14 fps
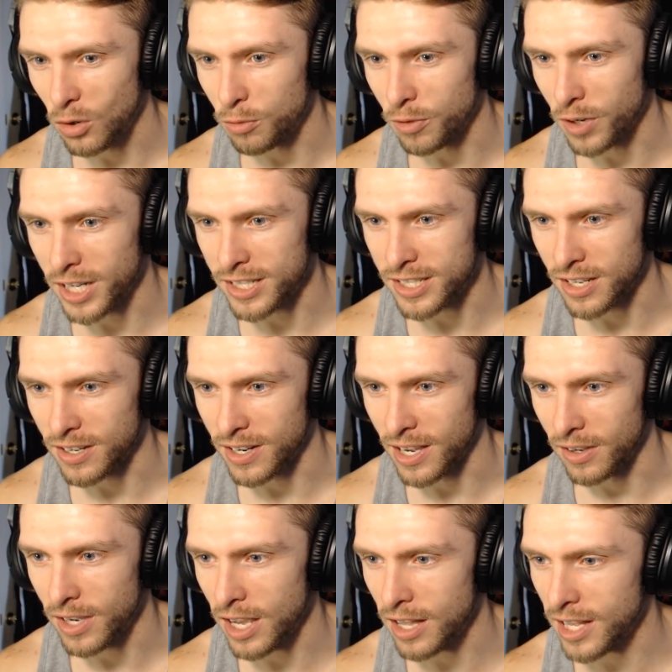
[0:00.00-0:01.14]
Oh, Freddy's here
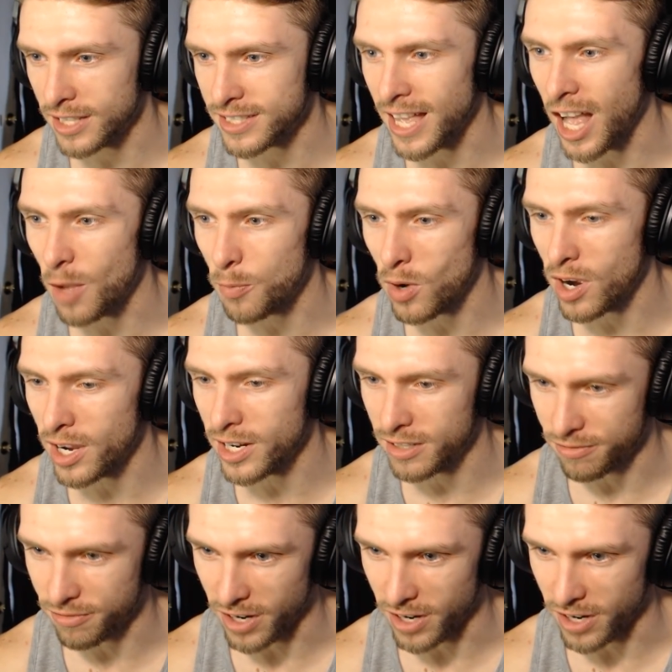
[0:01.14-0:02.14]
now. Oh, that's the help wanted,